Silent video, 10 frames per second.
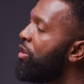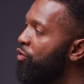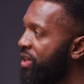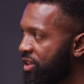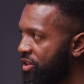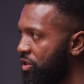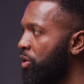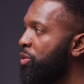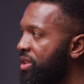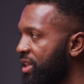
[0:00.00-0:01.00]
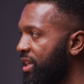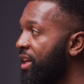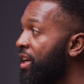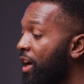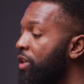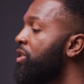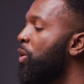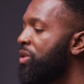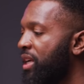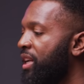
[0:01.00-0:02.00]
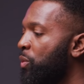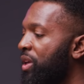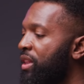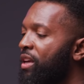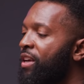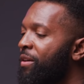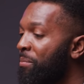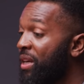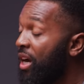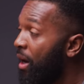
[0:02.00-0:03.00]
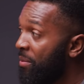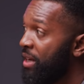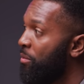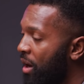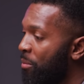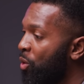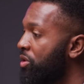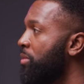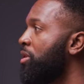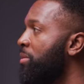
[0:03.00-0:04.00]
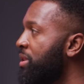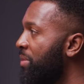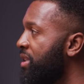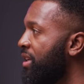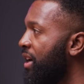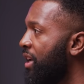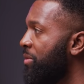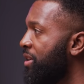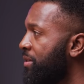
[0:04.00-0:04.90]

are the risks you see associated with becoming a more subscription based economy?